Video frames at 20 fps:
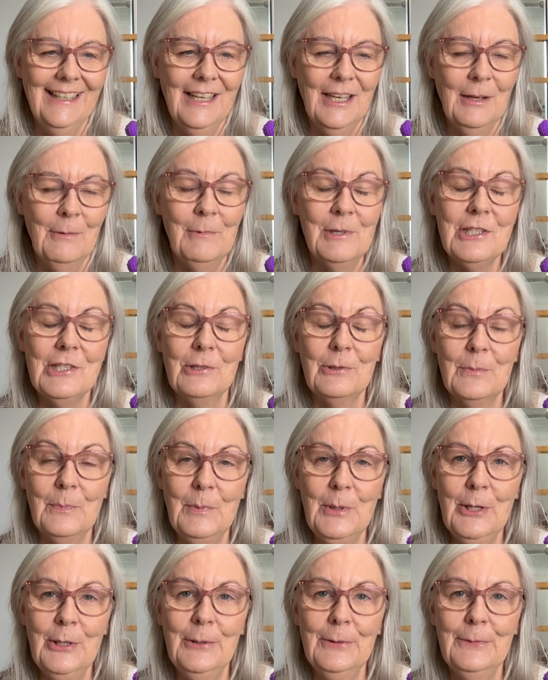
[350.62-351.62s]
which look
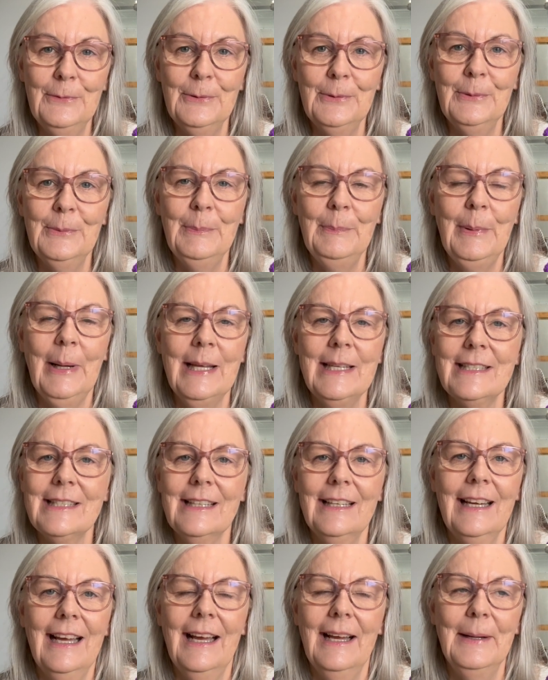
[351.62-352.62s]
beautiful, but
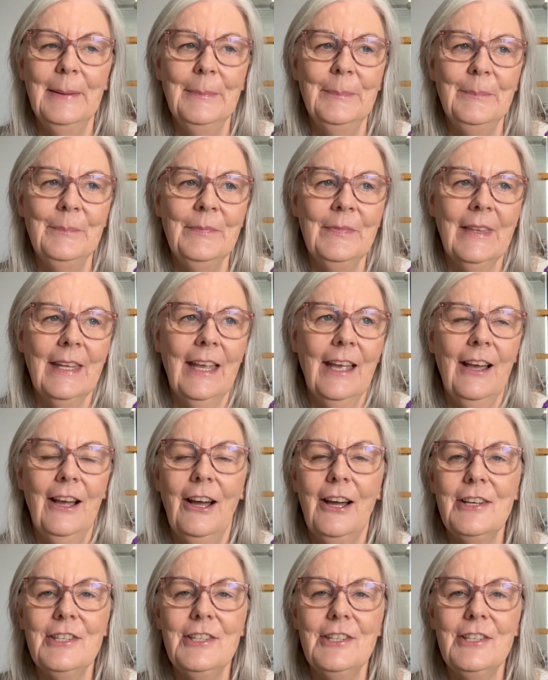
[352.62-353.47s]
I